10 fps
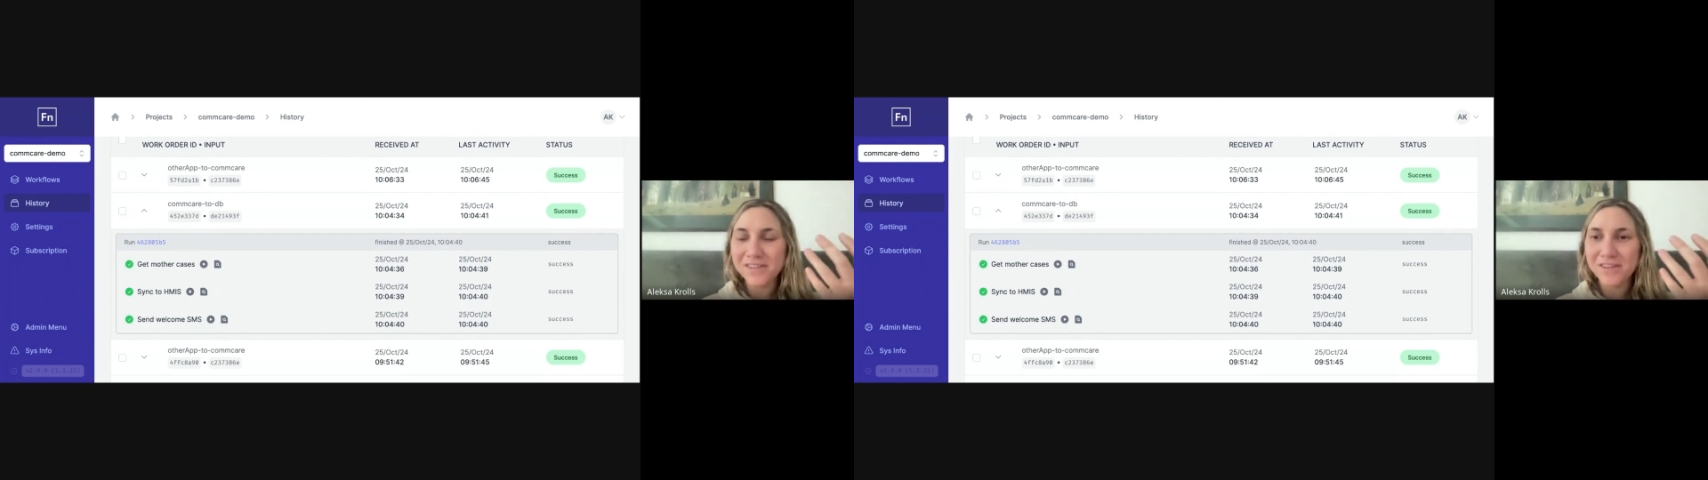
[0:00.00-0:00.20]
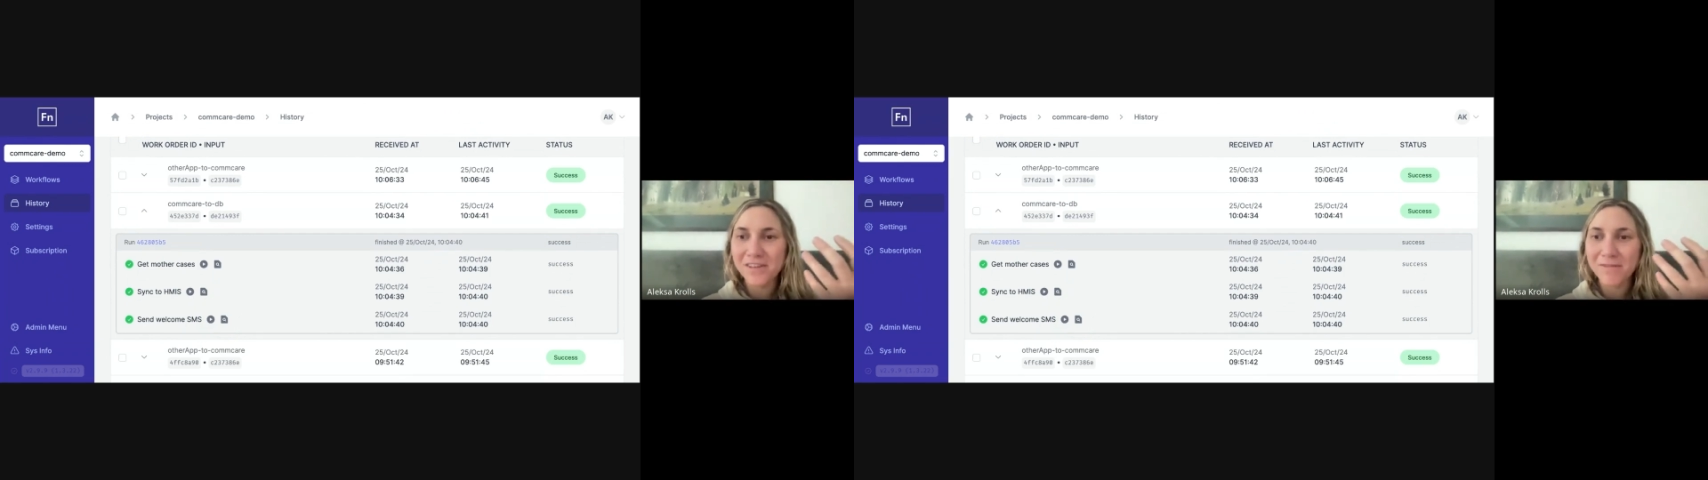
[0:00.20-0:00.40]

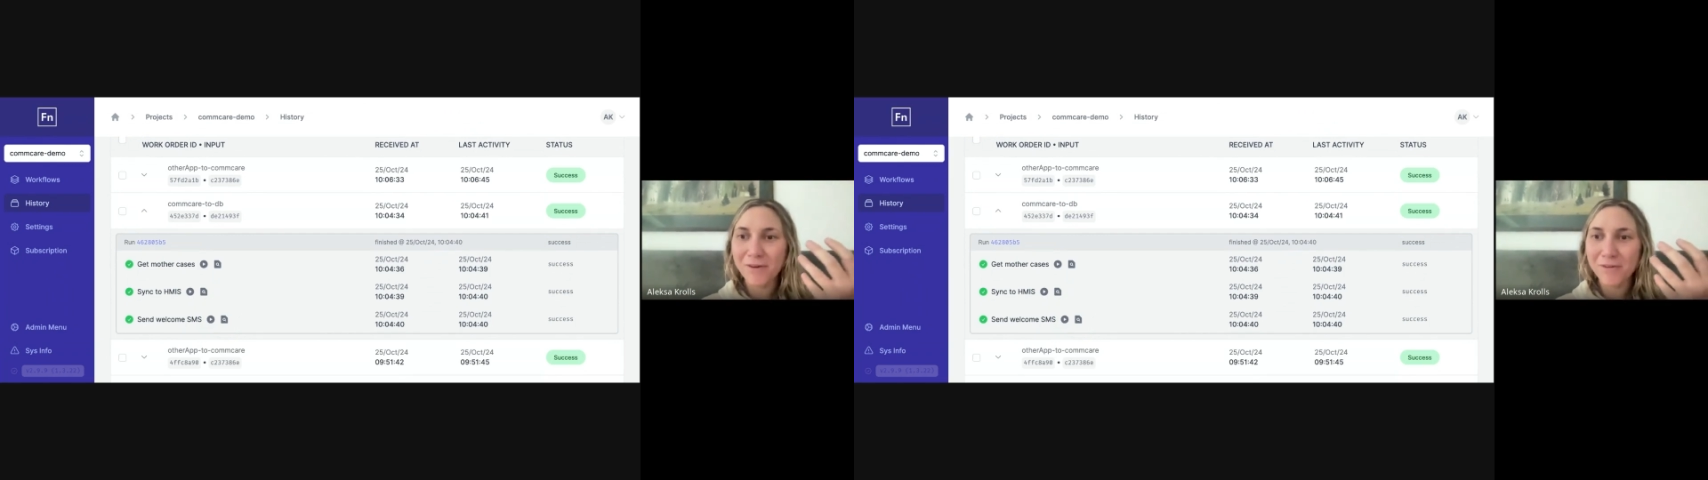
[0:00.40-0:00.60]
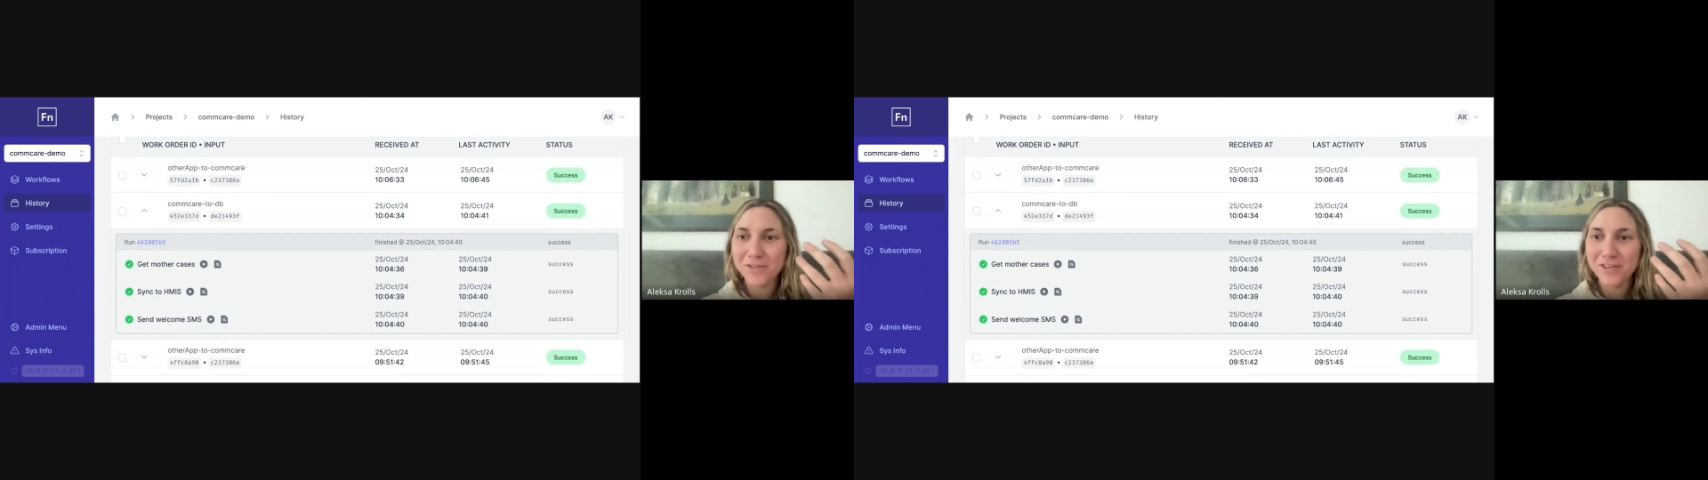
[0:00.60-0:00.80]
do you think
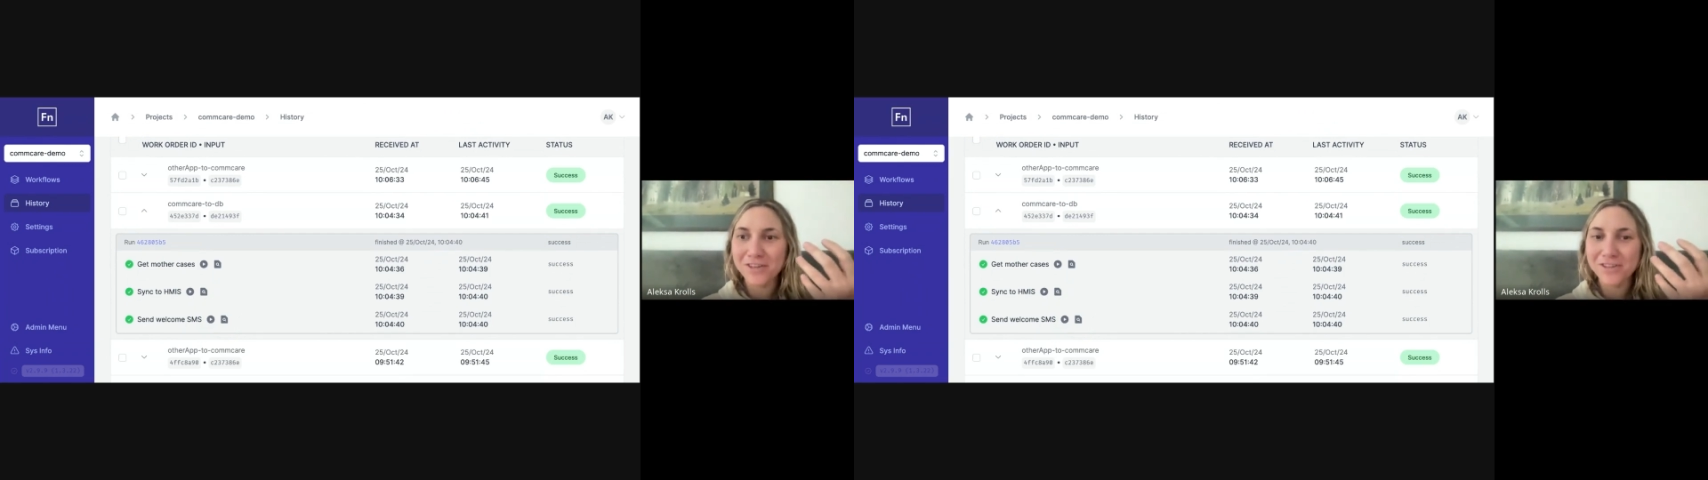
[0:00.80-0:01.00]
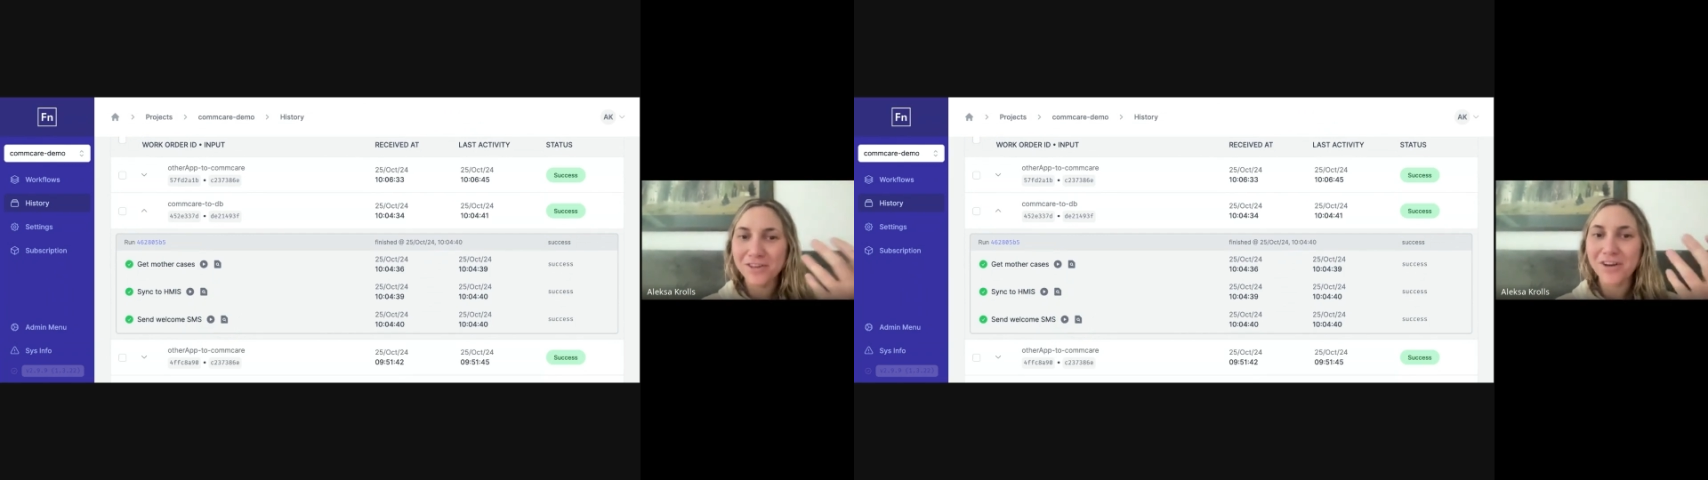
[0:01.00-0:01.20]
folks
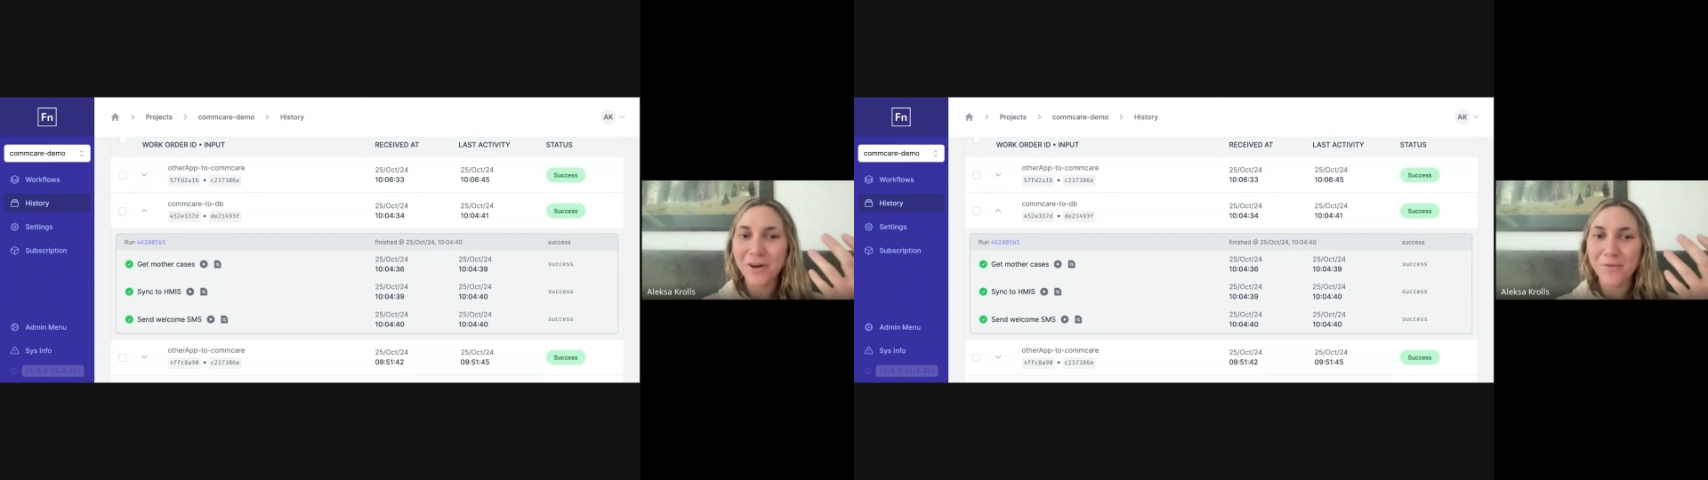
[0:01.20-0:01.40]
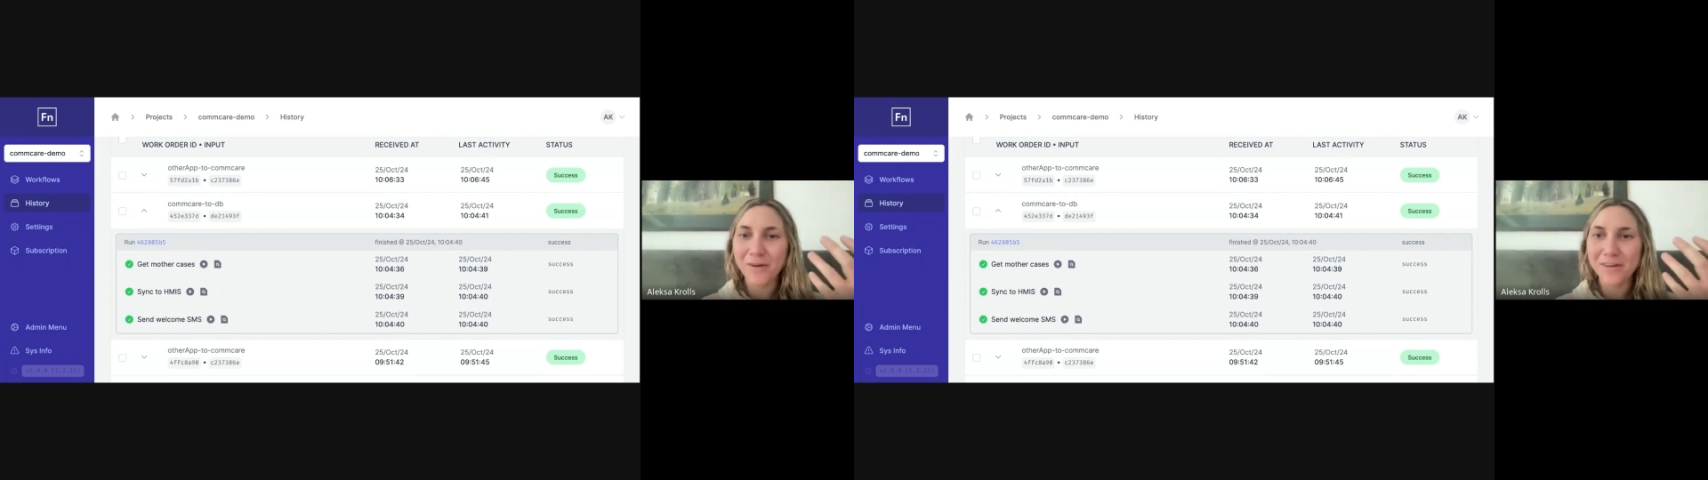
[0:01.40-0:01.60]
should know